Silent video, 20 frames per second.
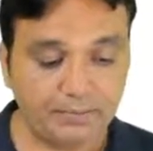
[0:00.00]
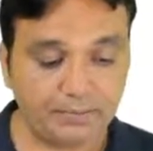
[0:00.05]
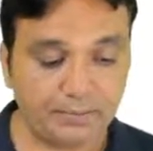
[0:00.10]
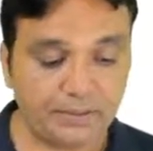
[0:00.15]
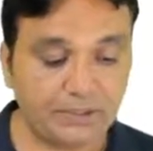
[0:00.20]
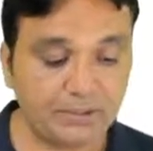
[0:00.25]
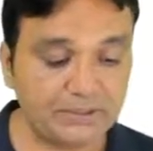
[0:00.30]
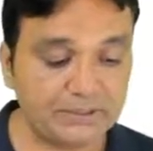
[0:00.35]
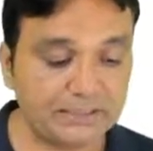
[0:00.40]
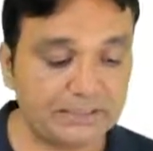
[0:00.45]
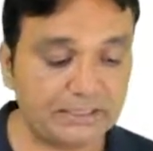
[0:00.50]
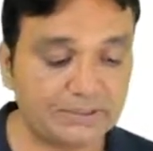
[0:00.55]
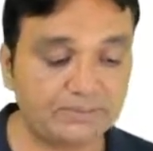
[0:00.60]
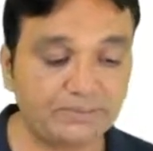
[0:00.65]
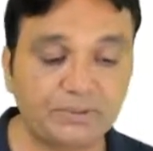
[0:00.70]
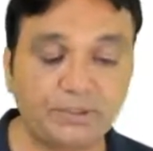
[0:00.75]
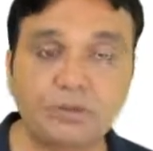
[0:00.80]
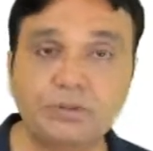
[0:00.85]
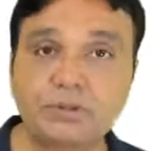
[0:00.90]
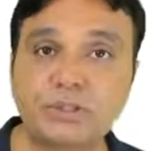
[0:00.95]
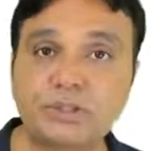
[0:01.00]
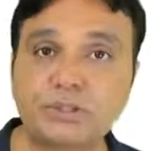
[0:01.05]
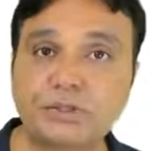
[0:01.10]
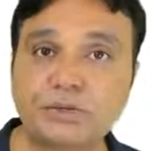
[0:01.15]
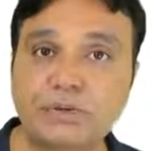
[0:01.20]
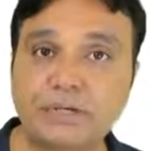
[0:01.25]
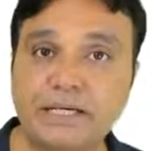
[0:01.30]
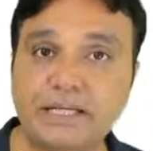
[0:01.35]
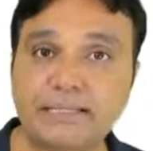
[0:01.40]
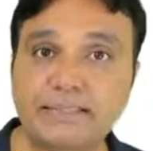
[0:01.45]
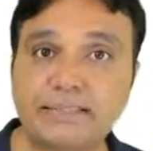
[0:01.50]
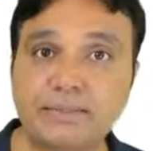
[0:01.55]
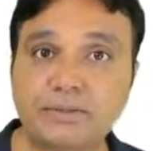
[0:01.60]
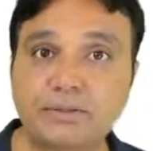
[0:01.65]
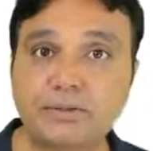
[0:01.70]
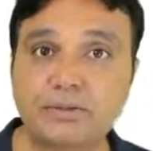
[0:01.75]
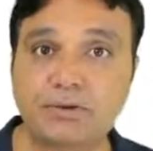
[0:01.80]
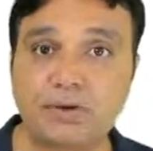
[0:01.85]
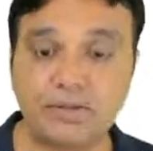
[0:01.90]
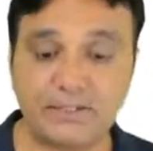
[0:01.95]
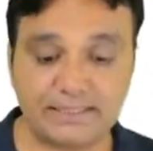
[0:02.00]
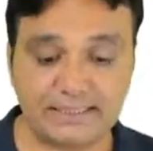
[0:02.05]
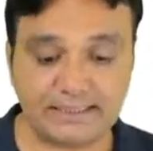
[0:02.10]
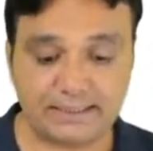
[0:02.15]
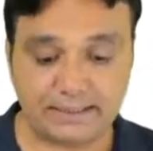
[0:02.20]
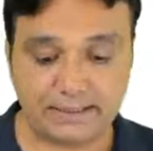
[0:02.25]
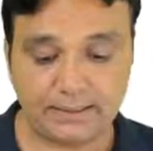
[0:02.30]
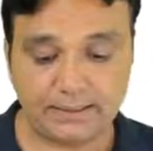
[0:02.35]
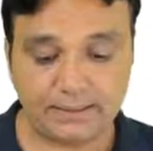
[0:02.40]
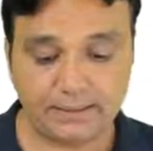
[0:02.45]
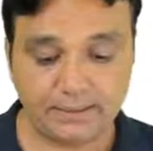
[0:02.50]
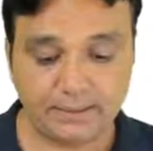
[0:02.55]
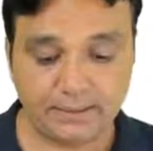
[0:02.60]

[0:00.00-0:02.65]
Because it is without the surety's consent.